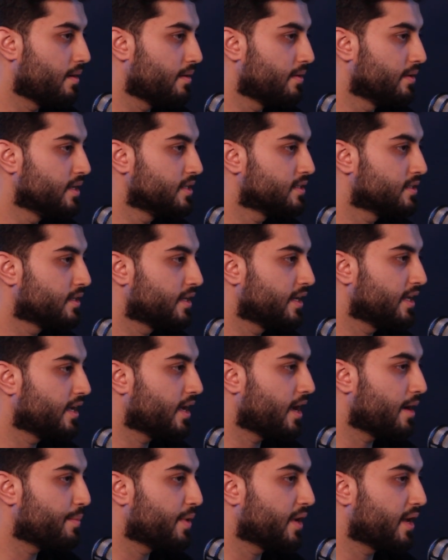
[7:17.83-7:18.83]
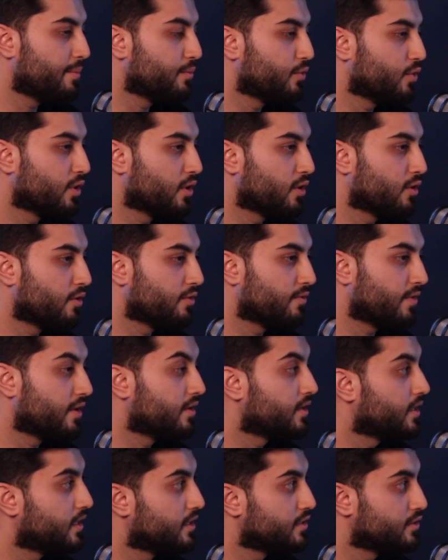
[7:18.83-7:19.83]
recently, but I'm doing a lot of
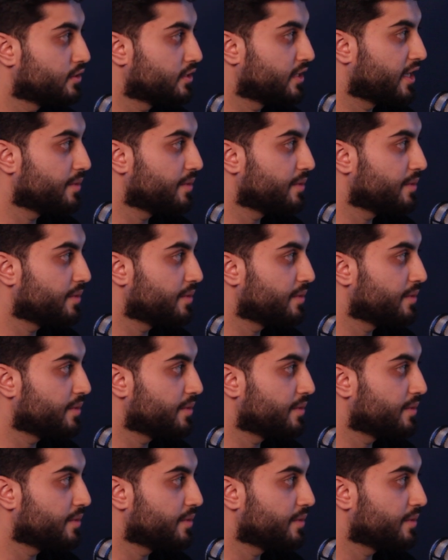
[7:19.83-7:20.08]
Unreal Engine